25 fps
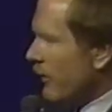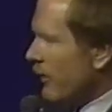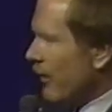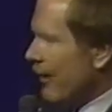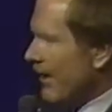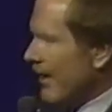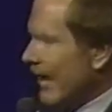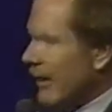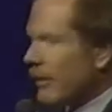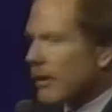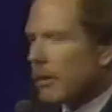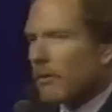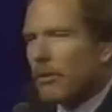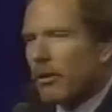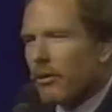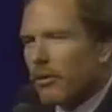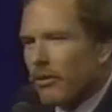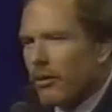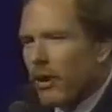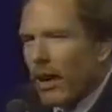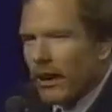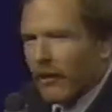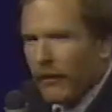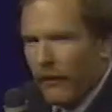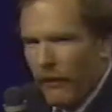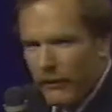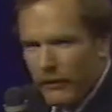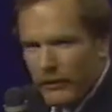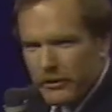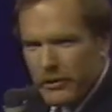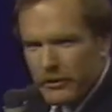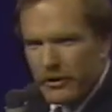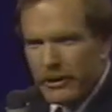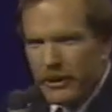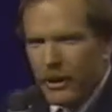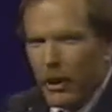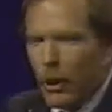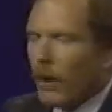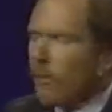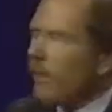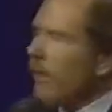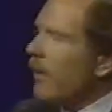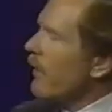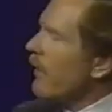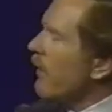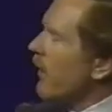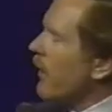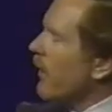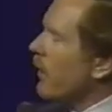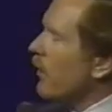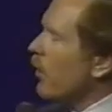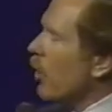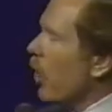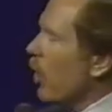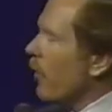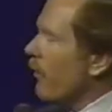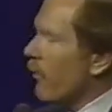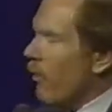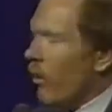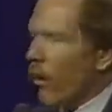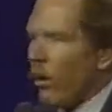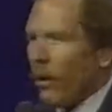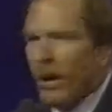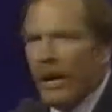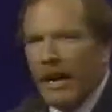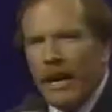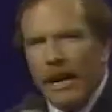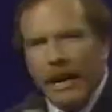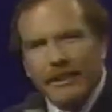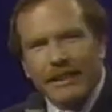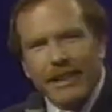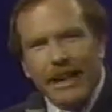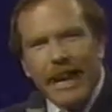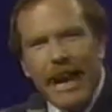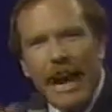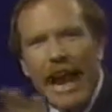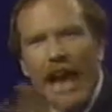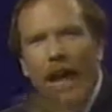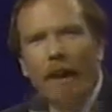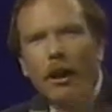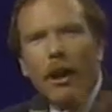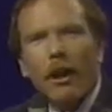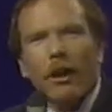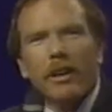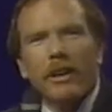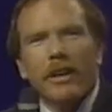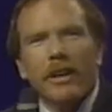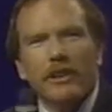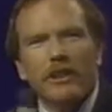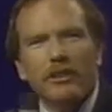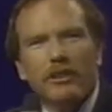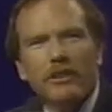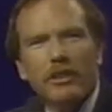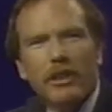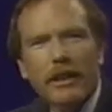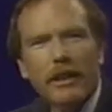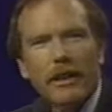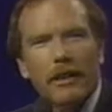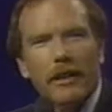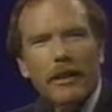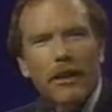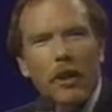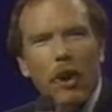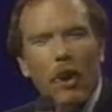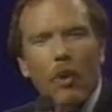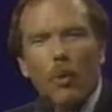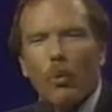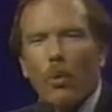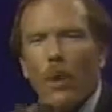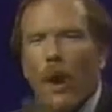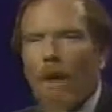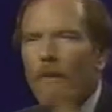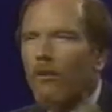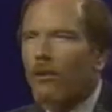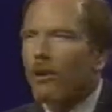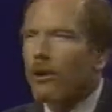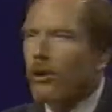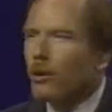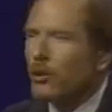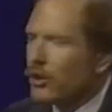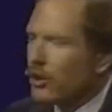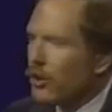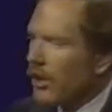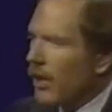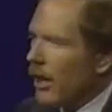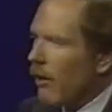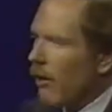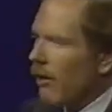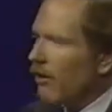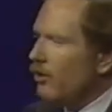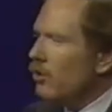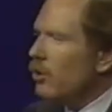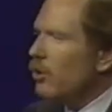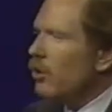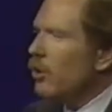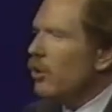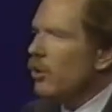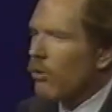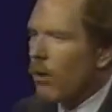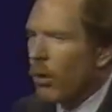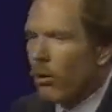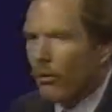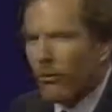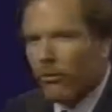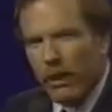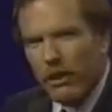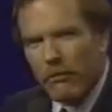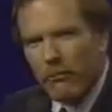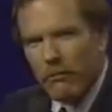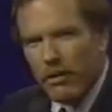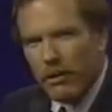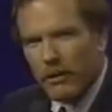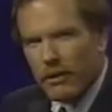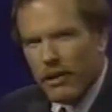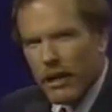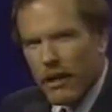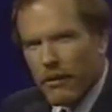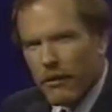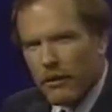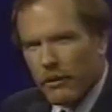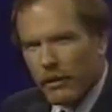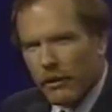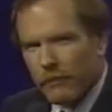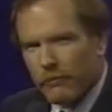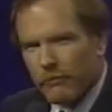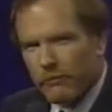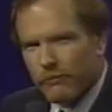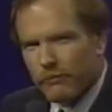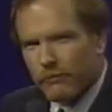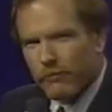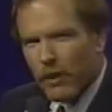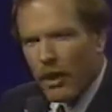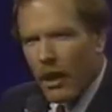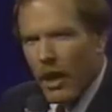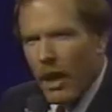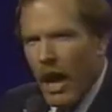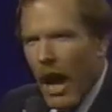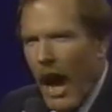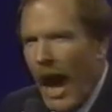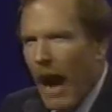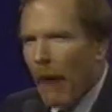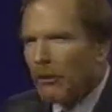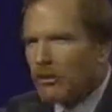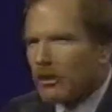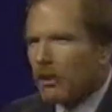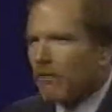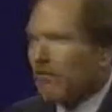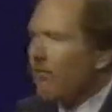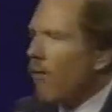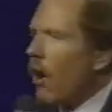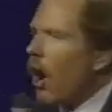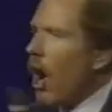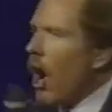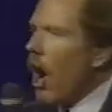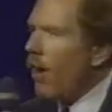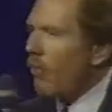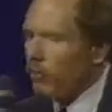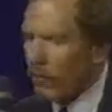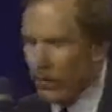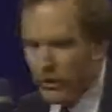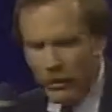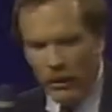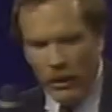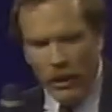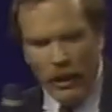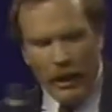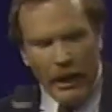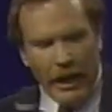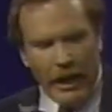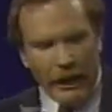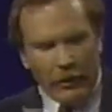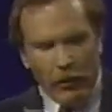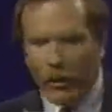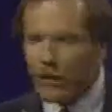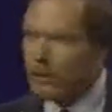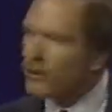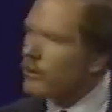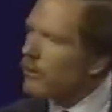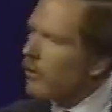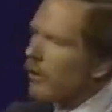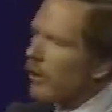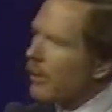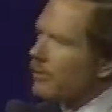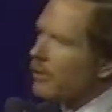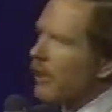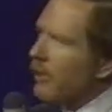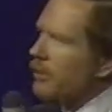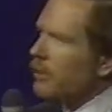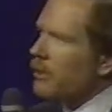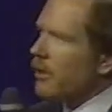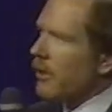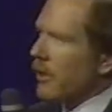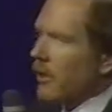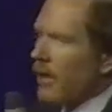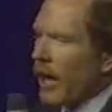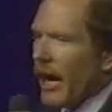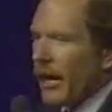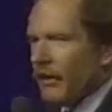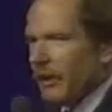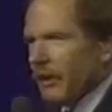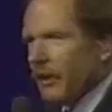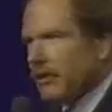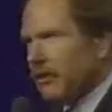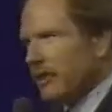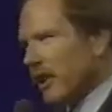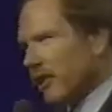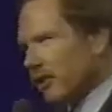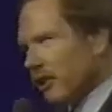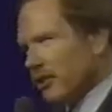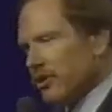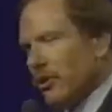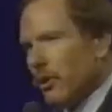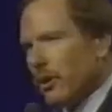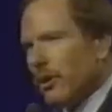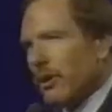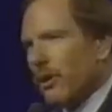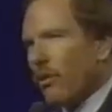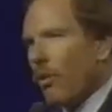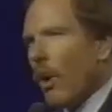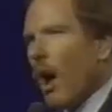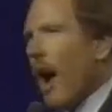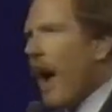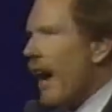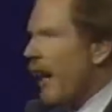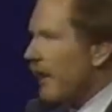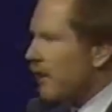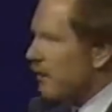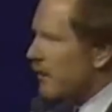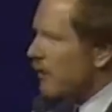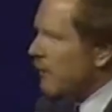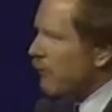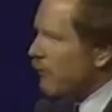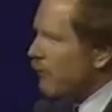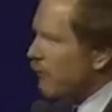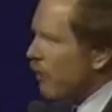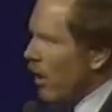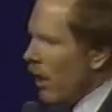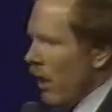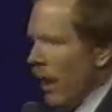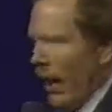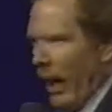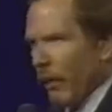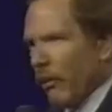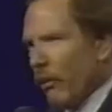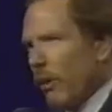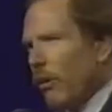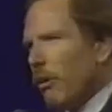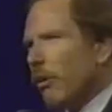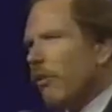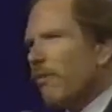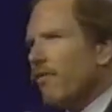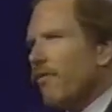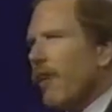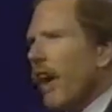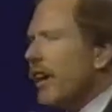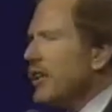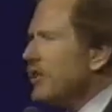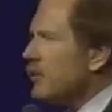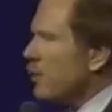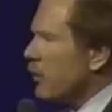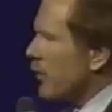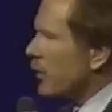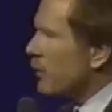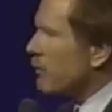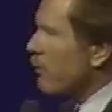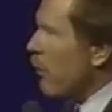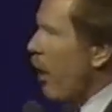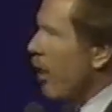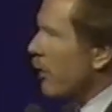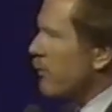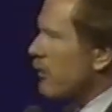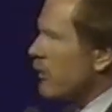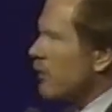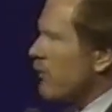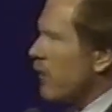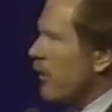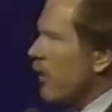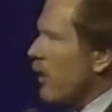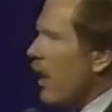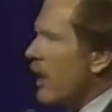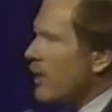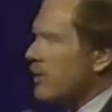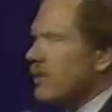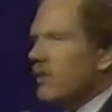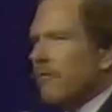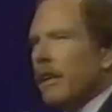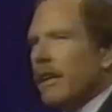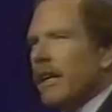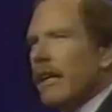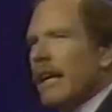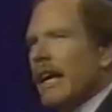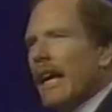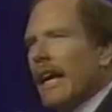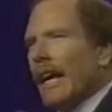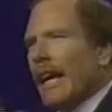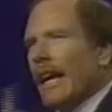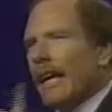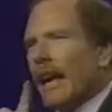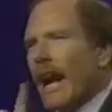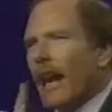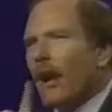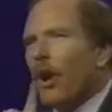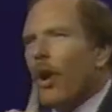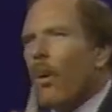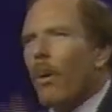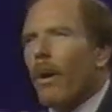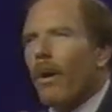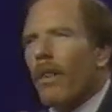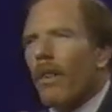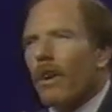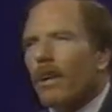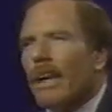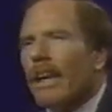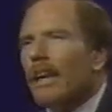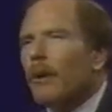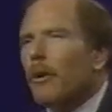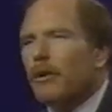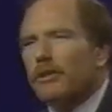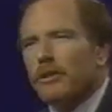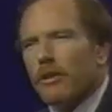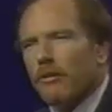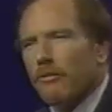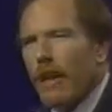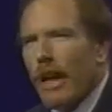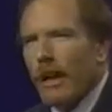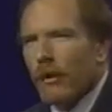to get them to think that this is the only thing that they can go for is an anarchistic, revolutionary, do-your-own-thing mentality. I was involved with a Christian organization in the 1960s during the riots, and we were faced with this Marxist philosophy, and I know one of the leaders of